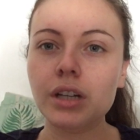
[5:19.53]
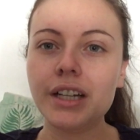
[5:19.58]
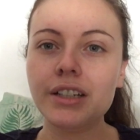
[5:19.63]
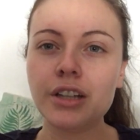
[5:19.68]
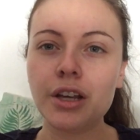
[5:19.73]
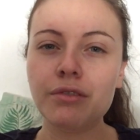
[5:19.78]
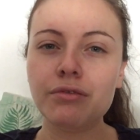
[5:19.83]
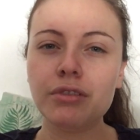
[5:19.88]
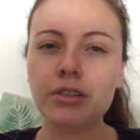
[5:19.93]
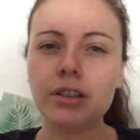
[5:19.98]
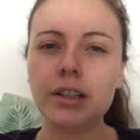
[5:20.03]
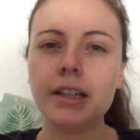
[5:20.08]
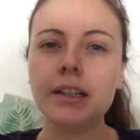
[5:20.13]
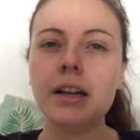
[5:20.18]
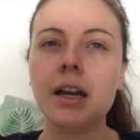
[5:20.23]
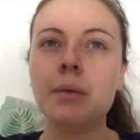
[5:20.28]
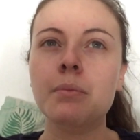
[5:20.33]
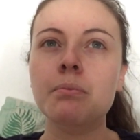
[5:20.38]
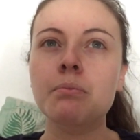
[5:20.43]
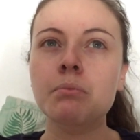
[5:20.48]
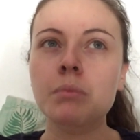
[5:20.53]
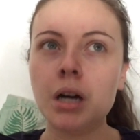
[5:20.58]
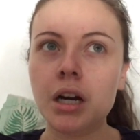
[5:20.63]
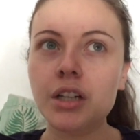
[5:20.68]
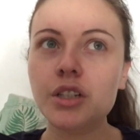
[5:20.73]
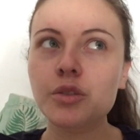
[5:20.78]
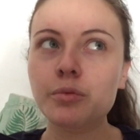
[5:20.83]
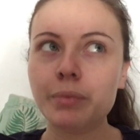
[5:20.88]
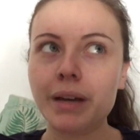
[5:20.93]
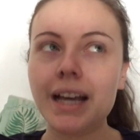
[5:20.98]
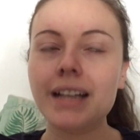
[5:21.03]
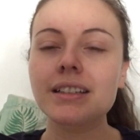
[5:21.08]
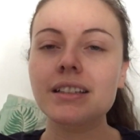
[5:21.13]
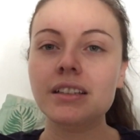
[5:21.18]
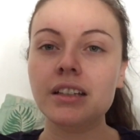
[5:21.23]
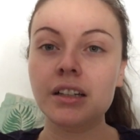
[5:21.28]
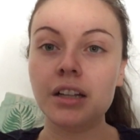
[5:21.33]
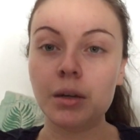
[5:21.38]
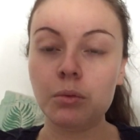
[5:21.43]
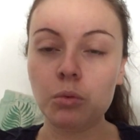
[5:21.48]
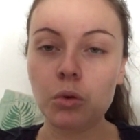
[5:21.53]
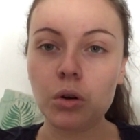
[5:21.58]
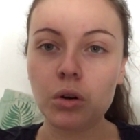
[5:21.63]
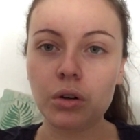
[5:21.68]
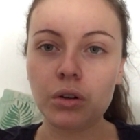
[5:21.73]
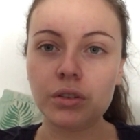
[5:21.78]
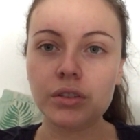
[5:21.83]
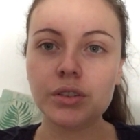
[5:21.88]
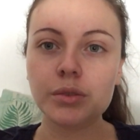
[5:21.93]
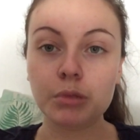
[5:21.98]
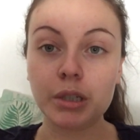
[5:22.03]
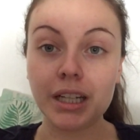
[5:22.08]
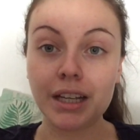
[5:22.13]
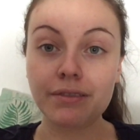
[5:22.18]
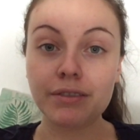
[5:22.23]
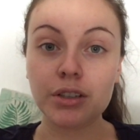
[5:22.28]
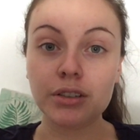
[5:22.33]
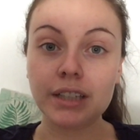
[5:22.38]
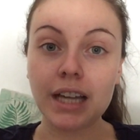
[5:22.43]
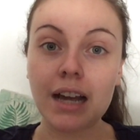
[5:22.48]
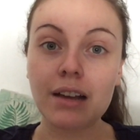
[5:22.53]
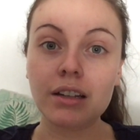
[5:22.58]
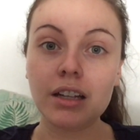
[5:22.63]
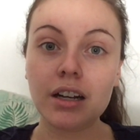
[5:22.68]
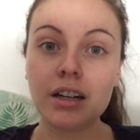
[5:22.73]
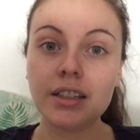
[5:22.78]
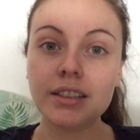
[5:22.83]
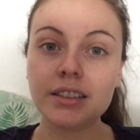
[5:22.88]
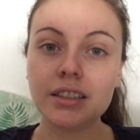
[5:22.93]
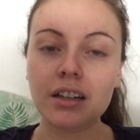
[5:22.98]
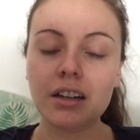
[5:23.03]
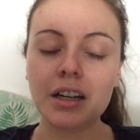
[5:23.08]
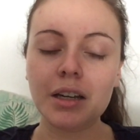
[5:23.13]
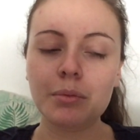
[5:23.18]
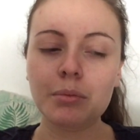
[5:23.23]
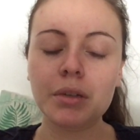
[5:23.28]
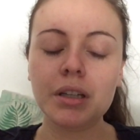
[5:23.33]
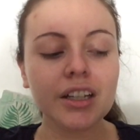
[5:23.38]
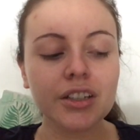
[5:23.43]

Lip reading: I don't feel like I'm much better than I was when I filled it out last time,